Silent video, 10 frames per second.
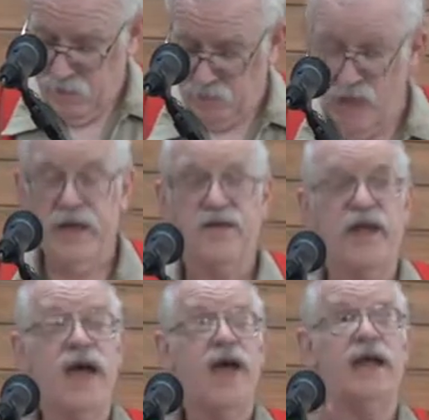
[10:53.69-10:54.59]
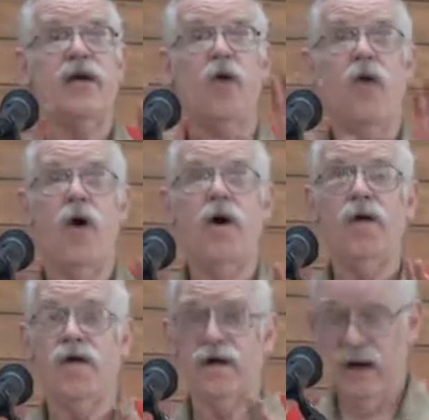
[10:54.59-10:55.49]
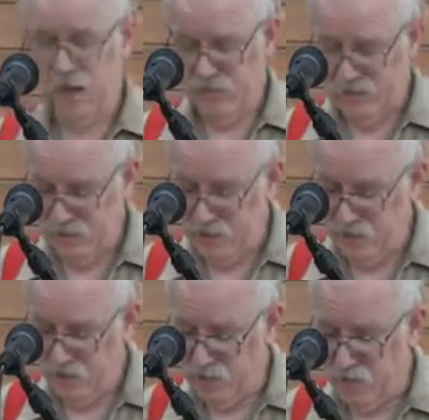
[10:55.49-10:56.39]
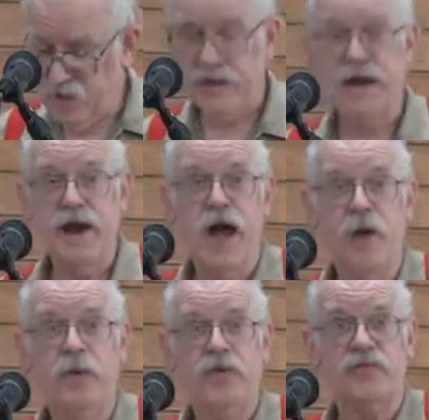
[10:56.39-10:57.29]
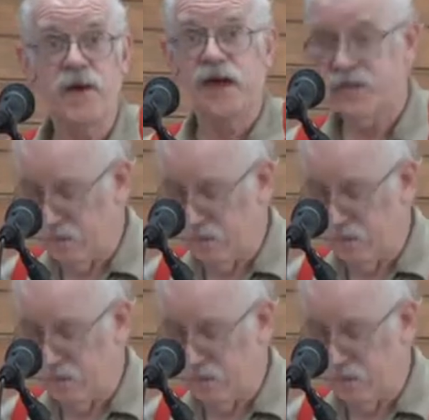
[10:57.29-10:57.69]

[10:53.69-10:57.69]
Please, adding all our names together can help us make